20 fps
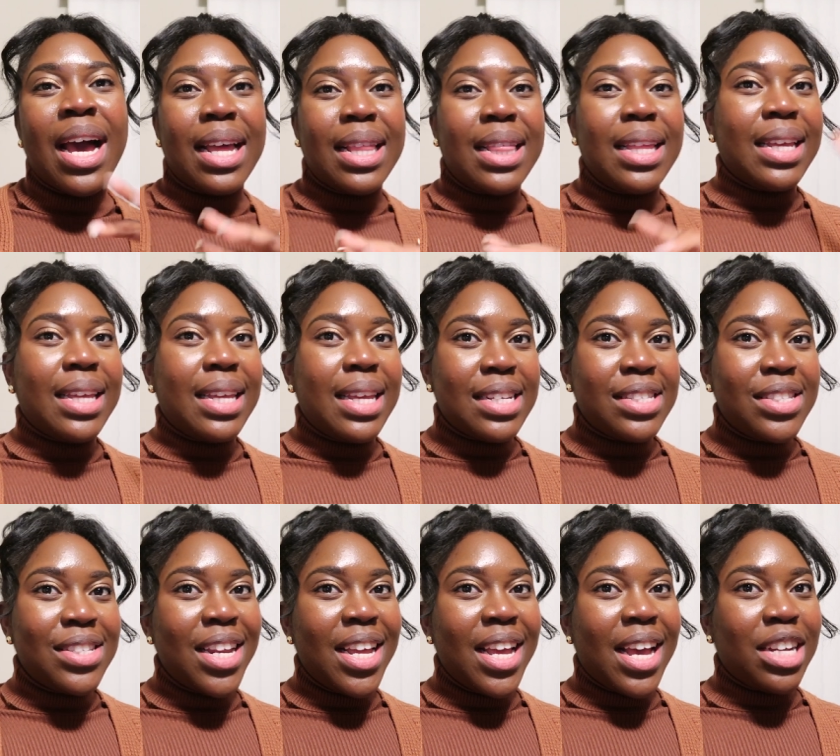I think
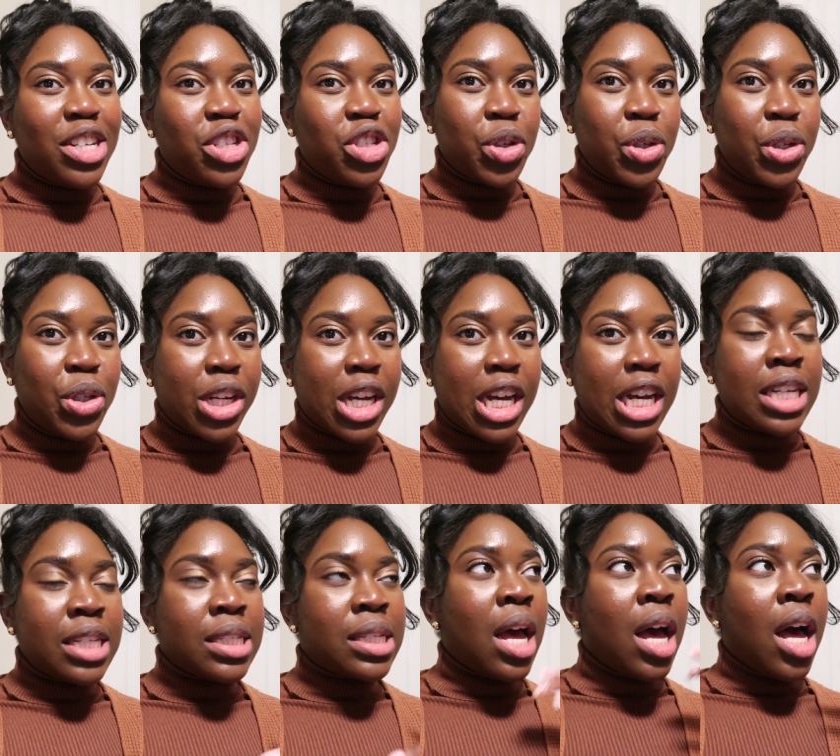yesterday I showed you
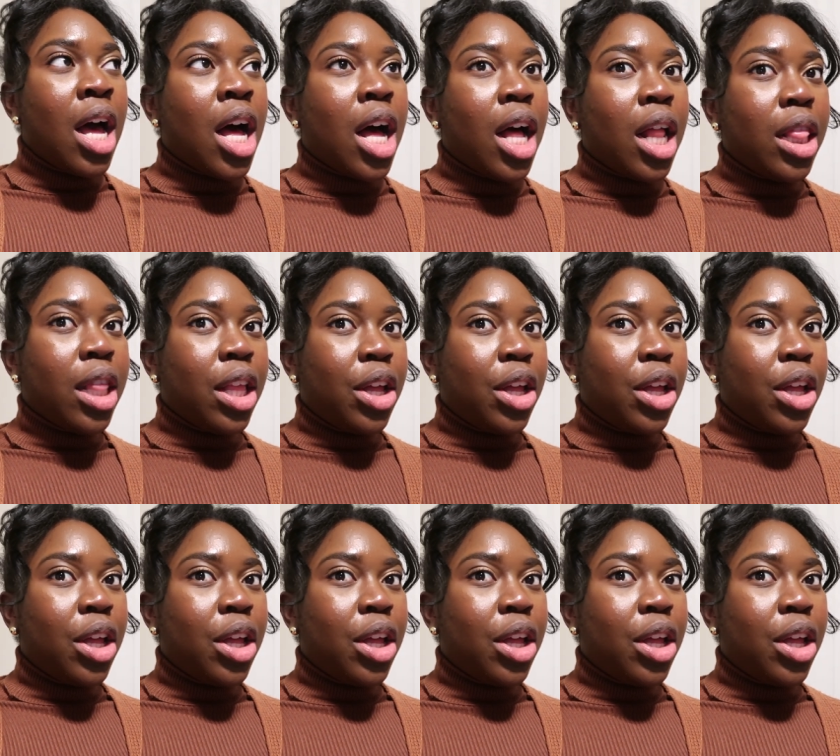guys a